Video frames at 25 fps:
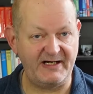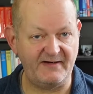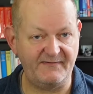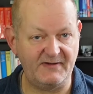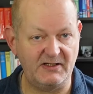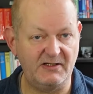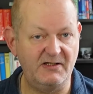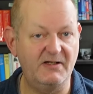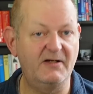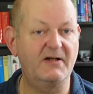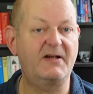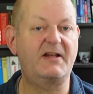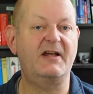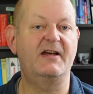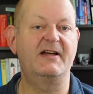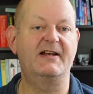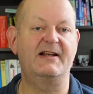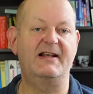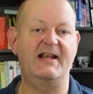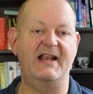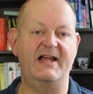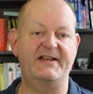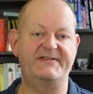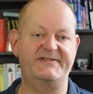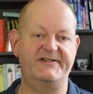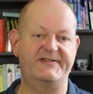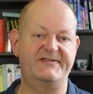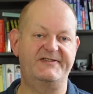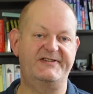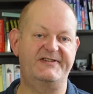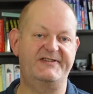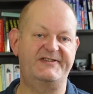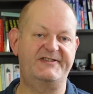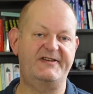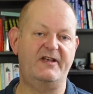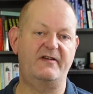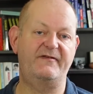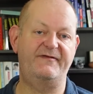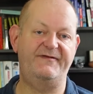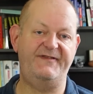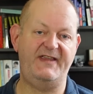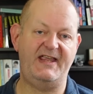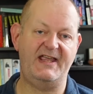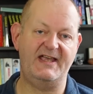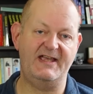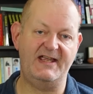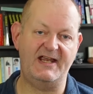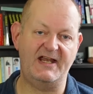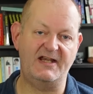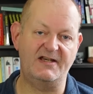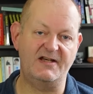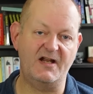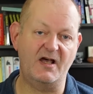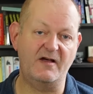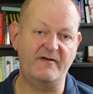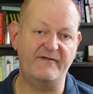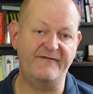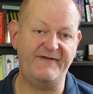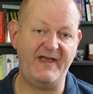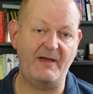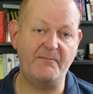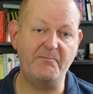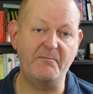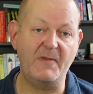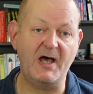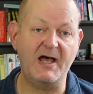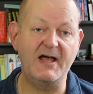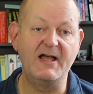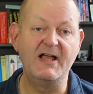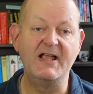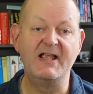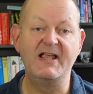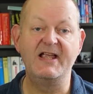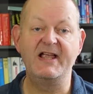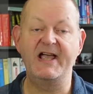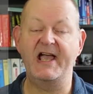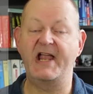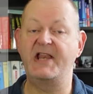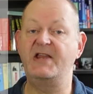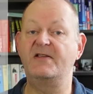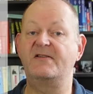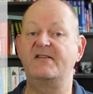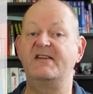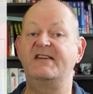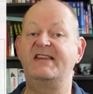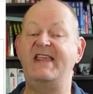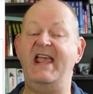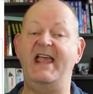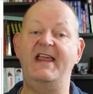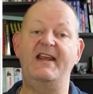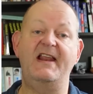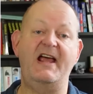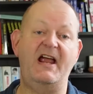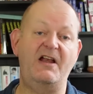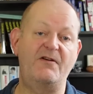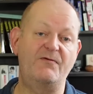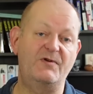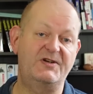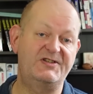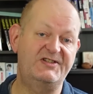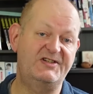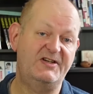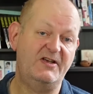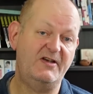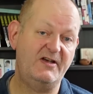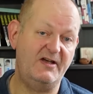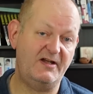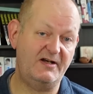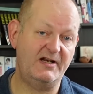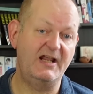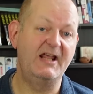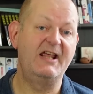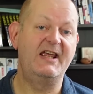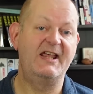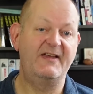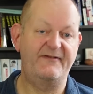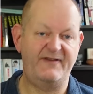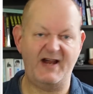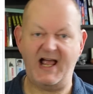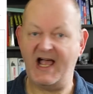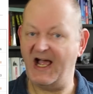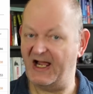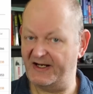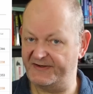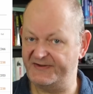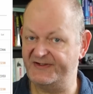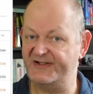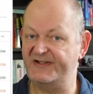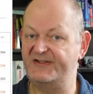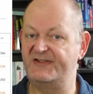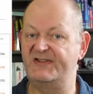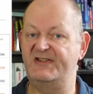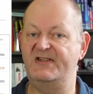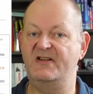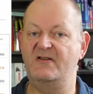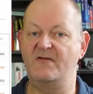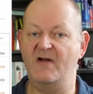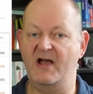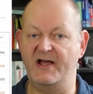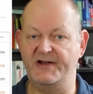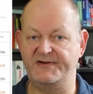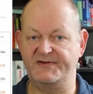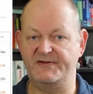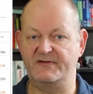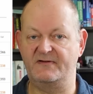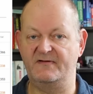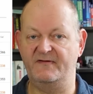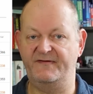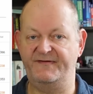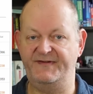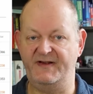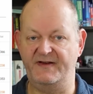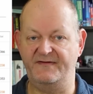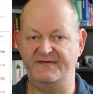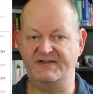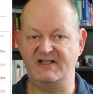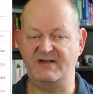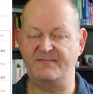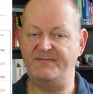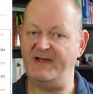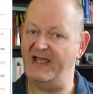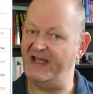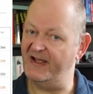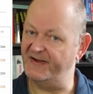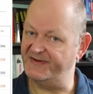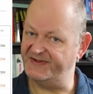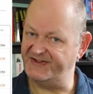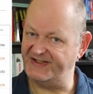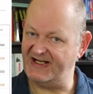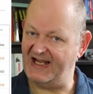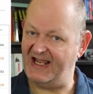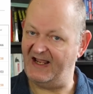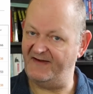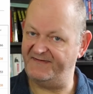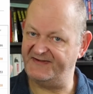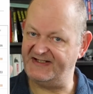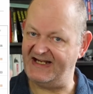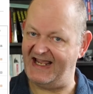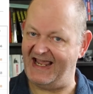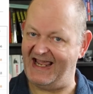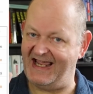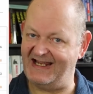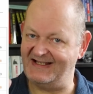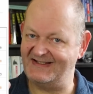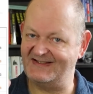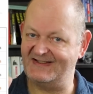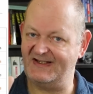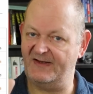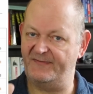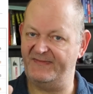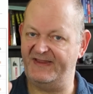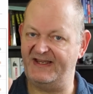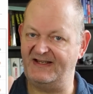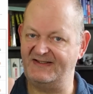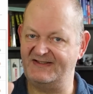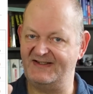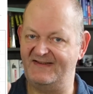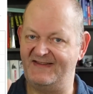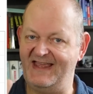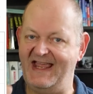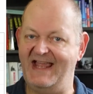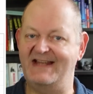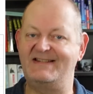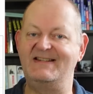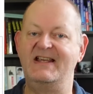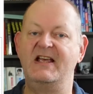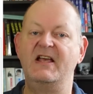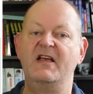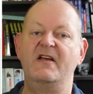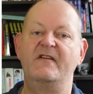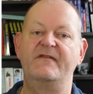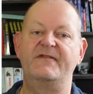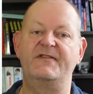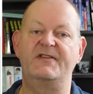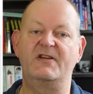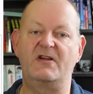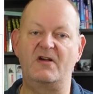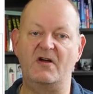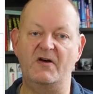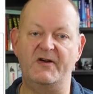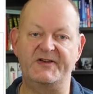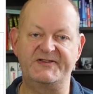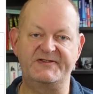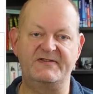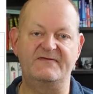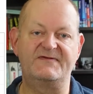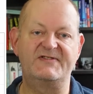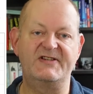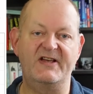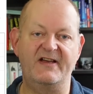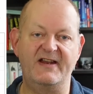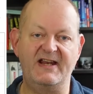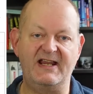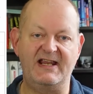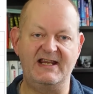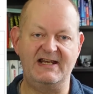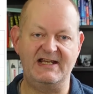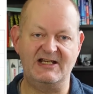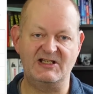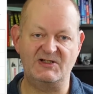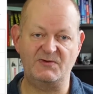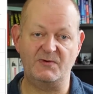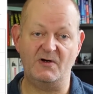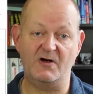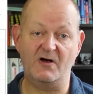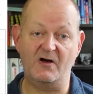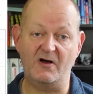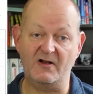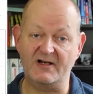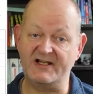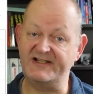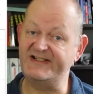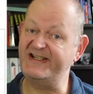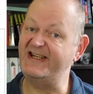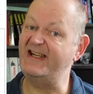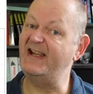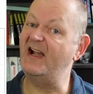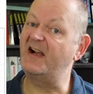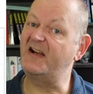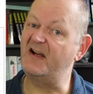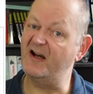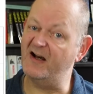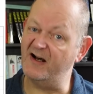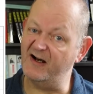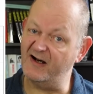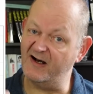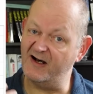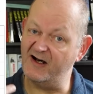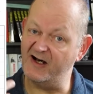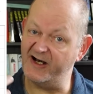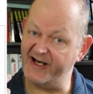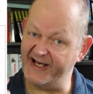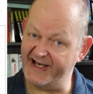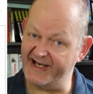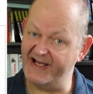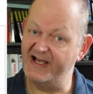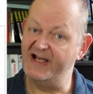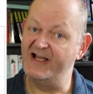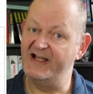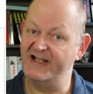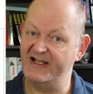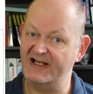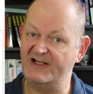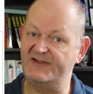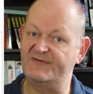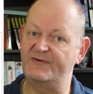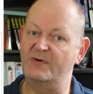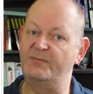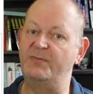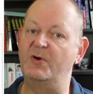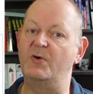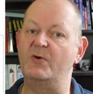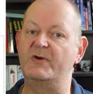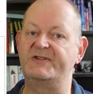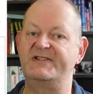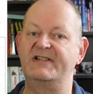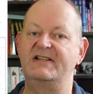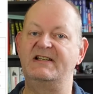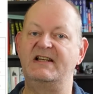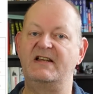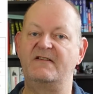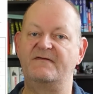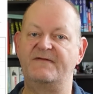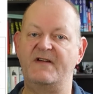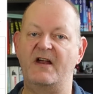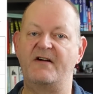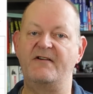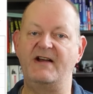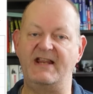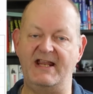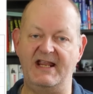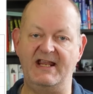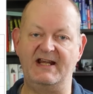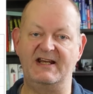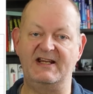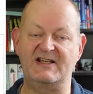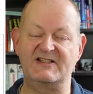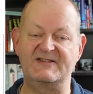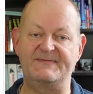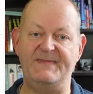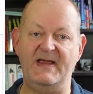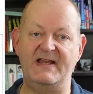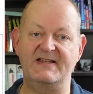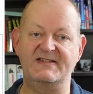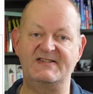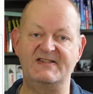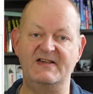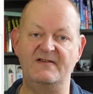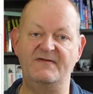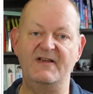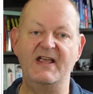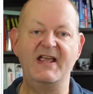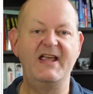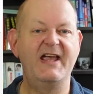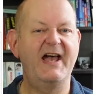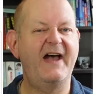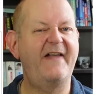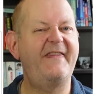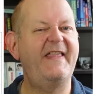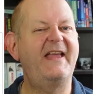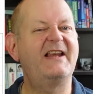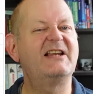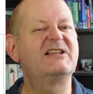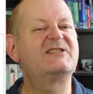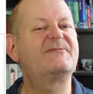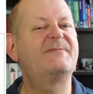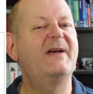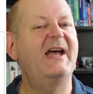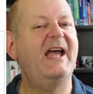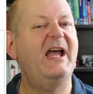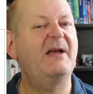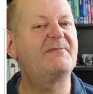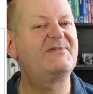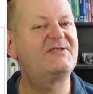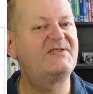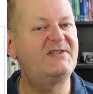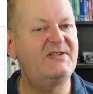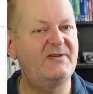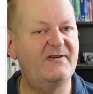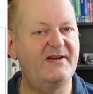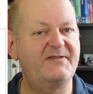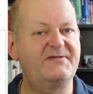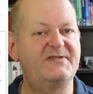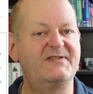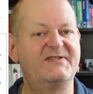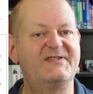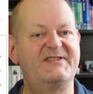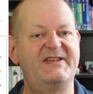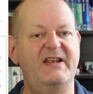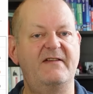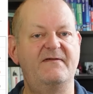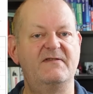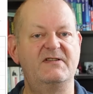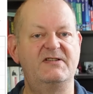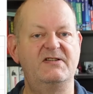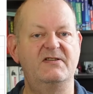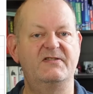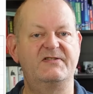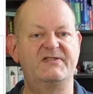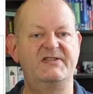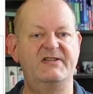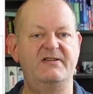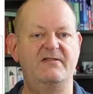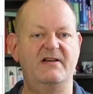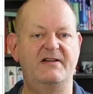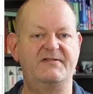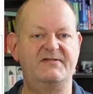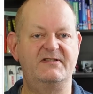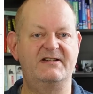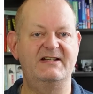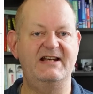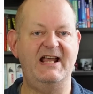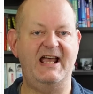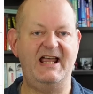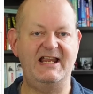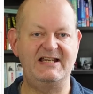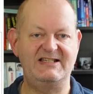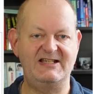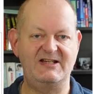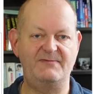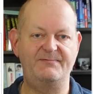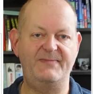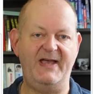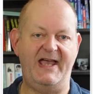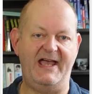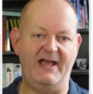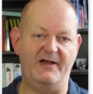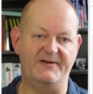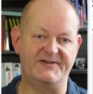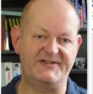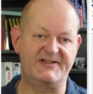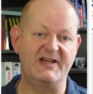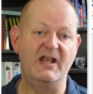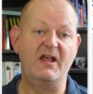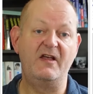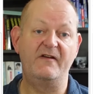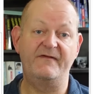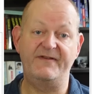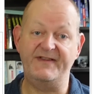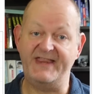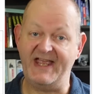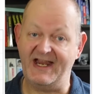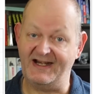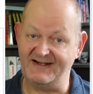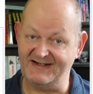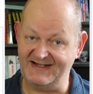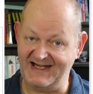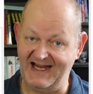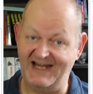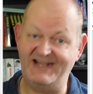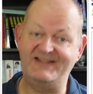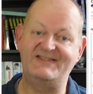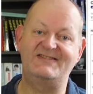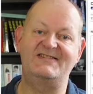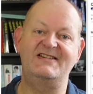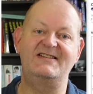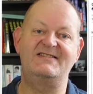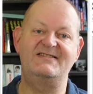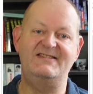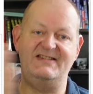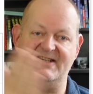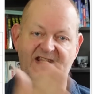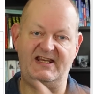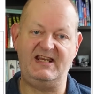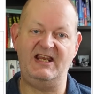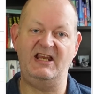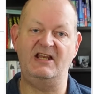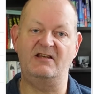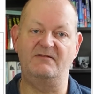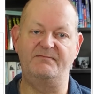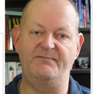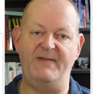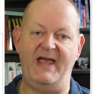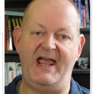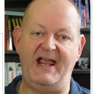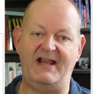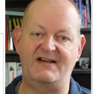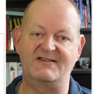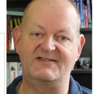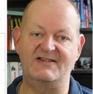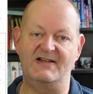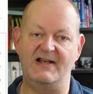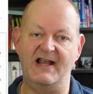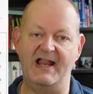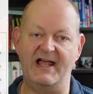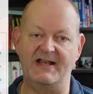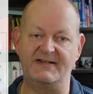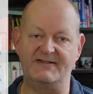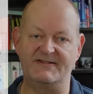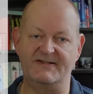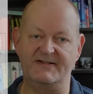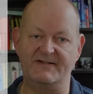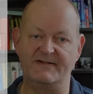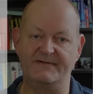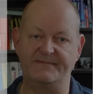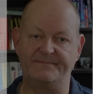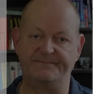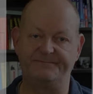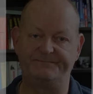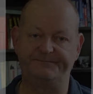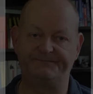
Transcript: of a look at London to Sofia in November, and you could get a return for under £250. You have to add something to that for the cost of turning it into a holiday. A car hire is reportedly very inexpensive, and then it's perhaps £270 or £280 for that nested ticket back to London.